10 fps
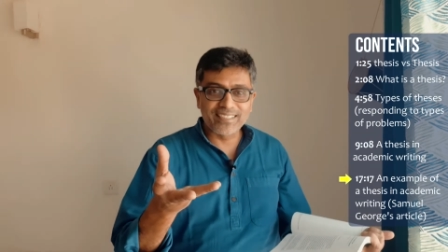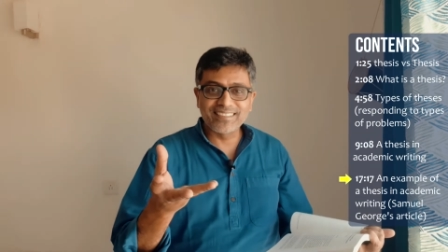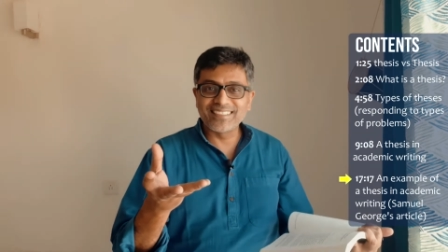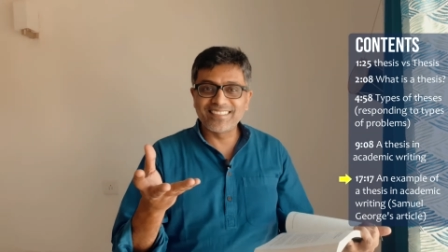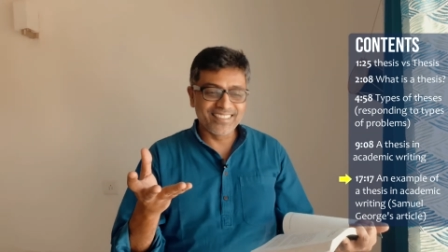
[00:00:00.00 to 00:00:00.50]

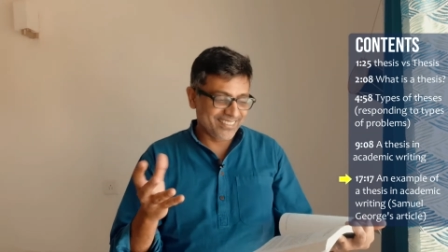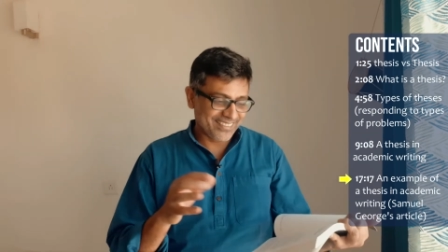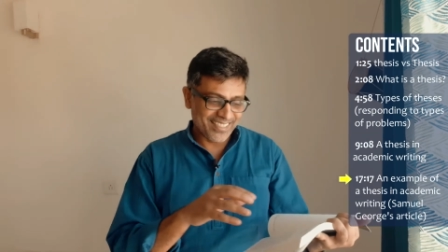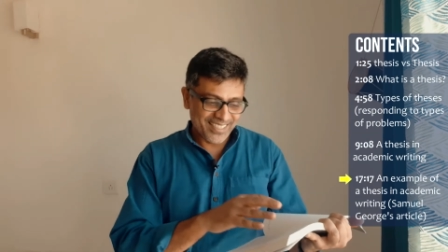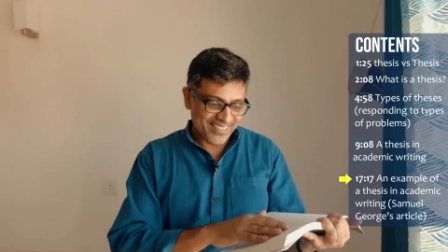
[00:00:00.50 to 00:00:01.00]
access
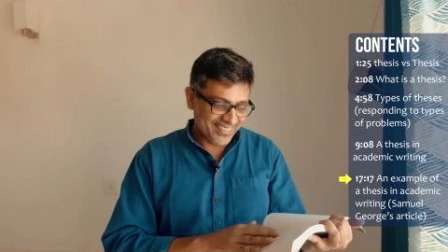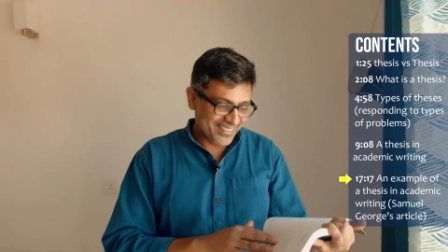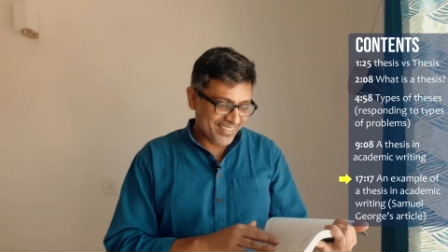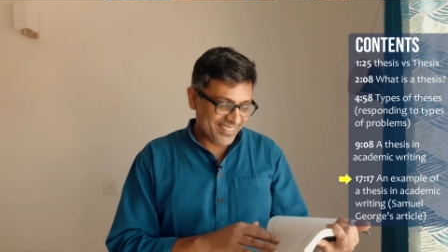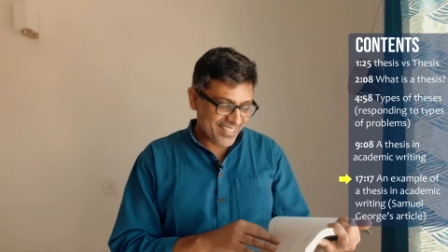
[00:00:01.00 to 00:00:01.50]
this, uh,
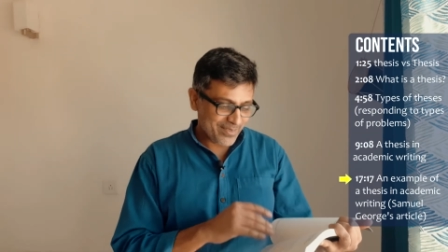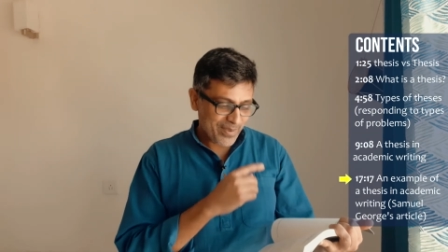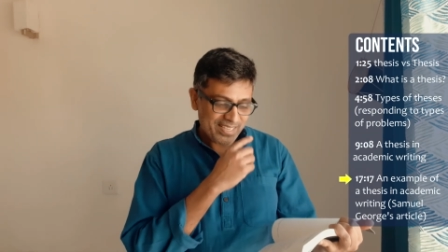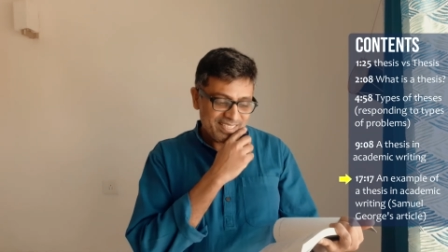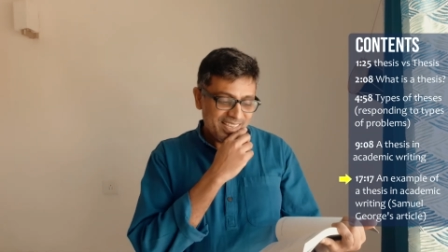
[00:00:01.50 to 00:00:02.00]
the, this
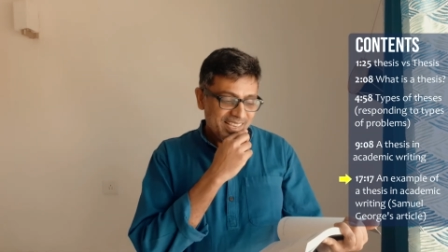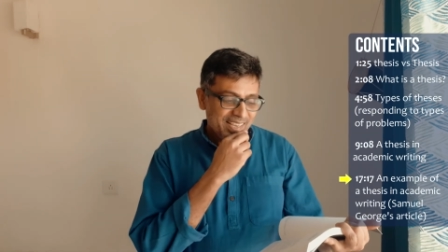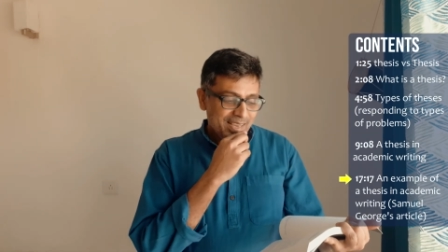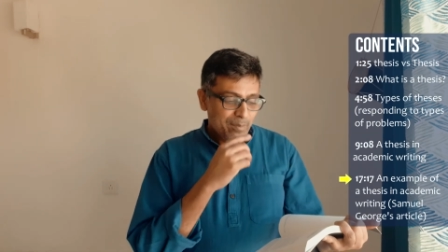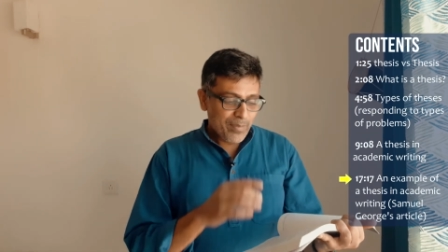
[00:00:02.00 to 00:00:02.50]
page.
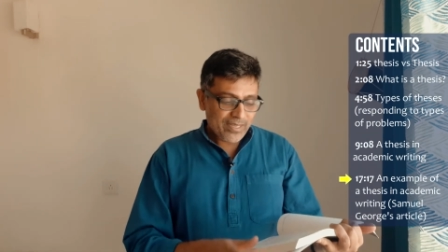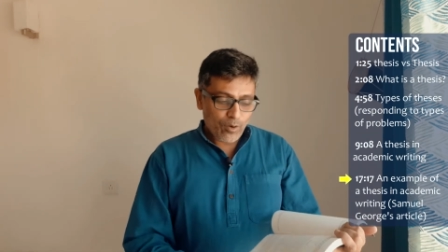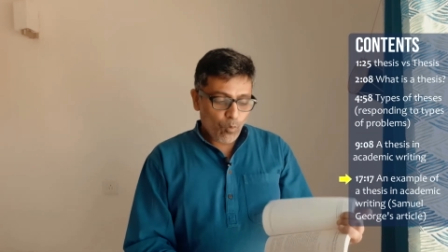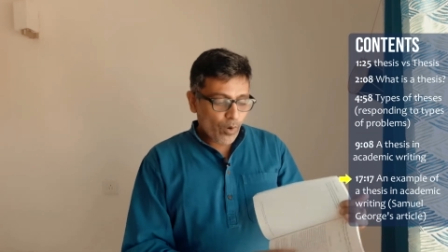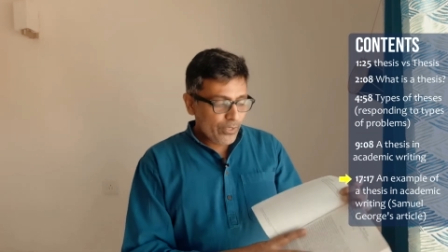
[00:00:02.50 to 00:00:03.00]

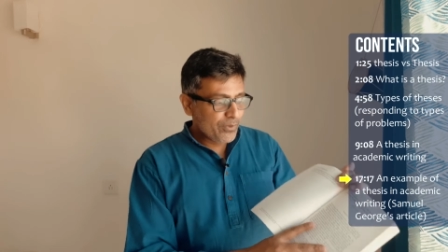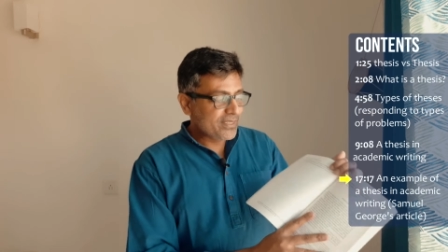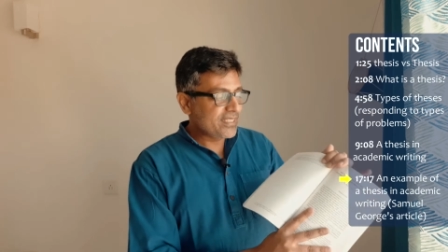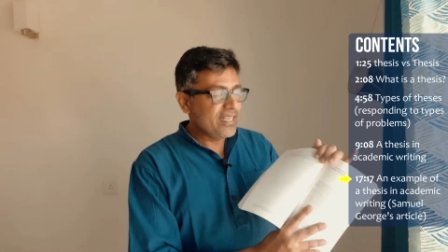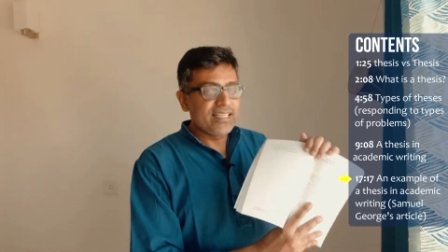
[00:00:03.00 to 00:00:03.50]
But what you will
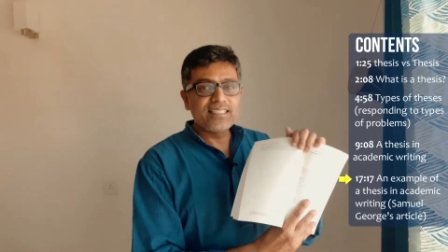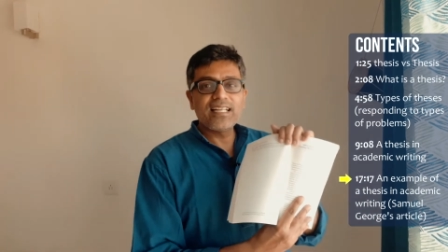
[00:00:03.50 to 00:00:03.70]
see is